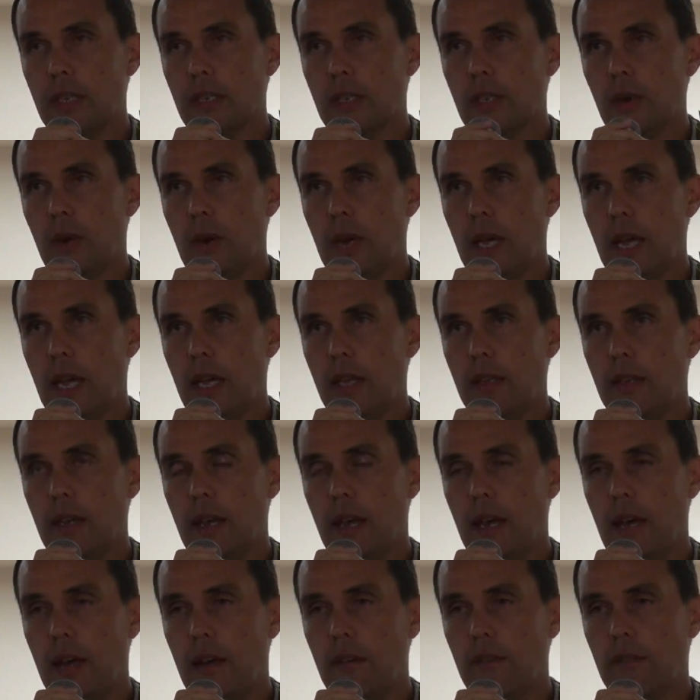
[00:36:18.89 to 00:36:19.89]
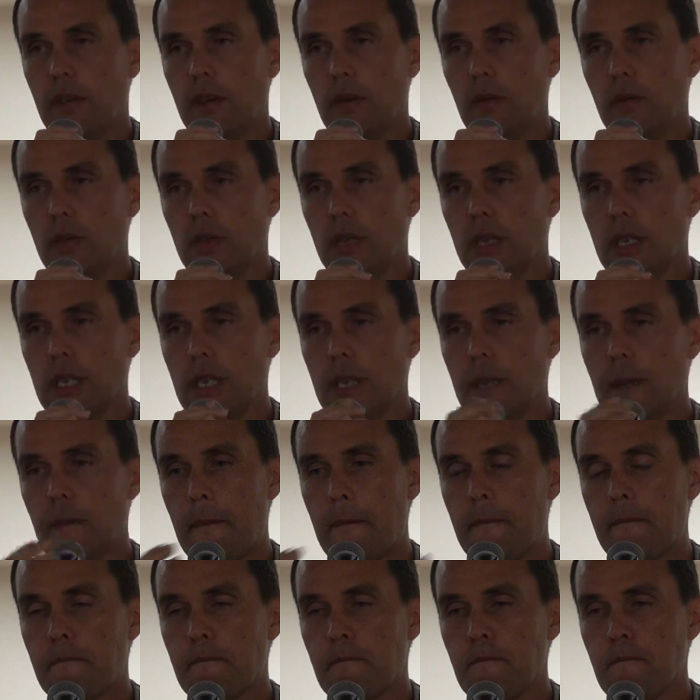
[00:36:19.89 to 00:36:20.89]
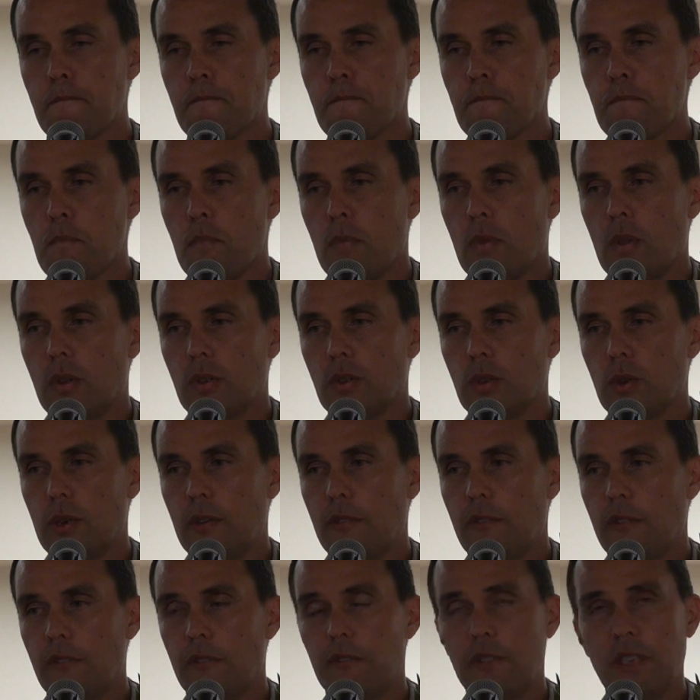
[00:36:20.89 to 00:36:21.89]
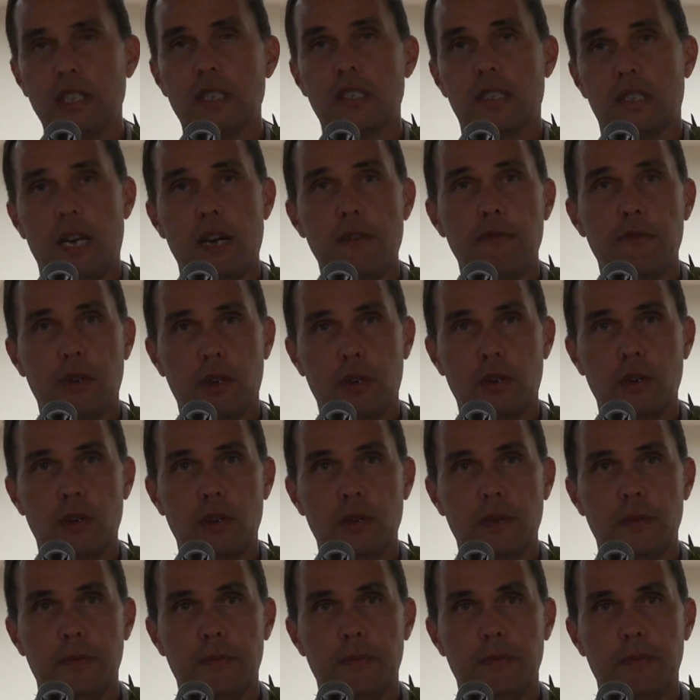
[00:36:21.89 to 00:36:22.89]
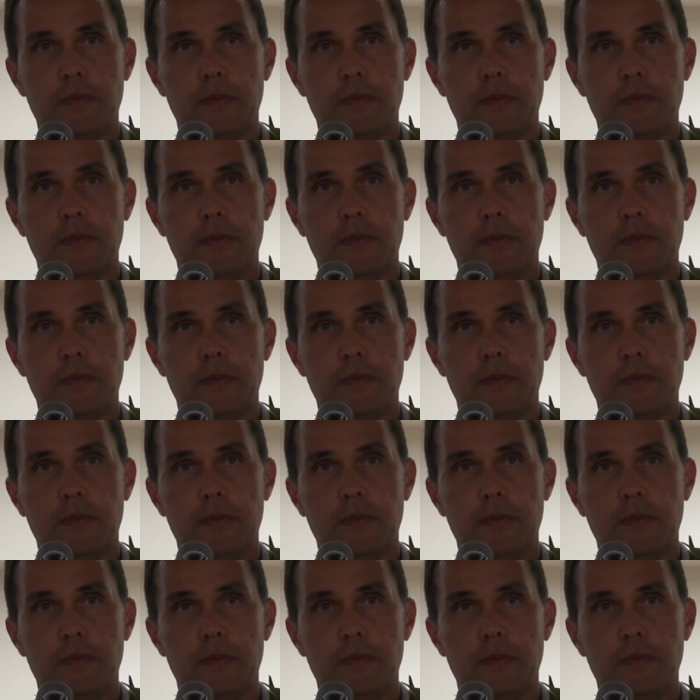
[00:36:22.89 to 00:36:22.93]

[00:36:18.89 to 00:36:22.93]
So I had to have a really sort of philosophical